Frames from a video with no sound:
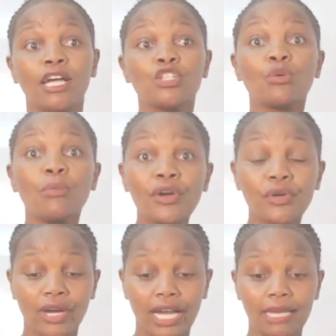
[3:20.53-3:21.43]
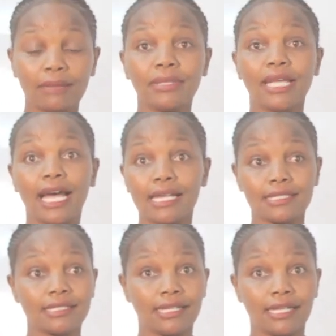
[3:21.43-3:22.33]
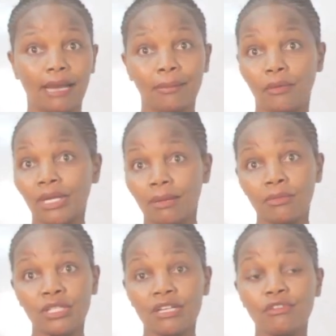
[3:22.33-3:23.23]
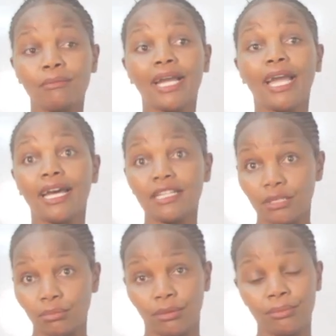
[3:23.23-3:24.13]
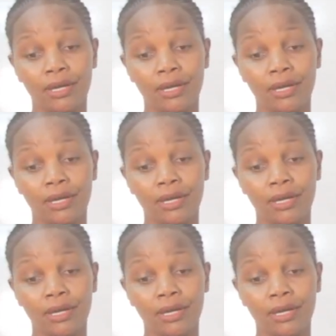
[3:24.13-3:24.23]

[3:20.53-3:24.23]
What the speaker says: tomorrow I'll be asked, when I'm looking for my 100 bob,